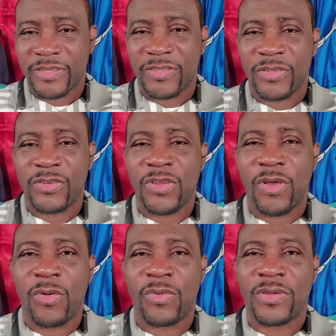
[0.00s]
So
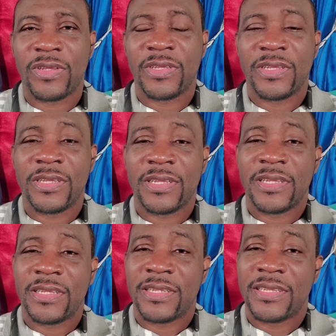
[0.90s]
now
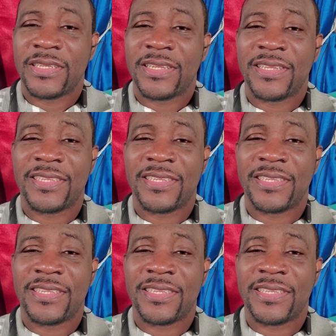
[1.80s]
the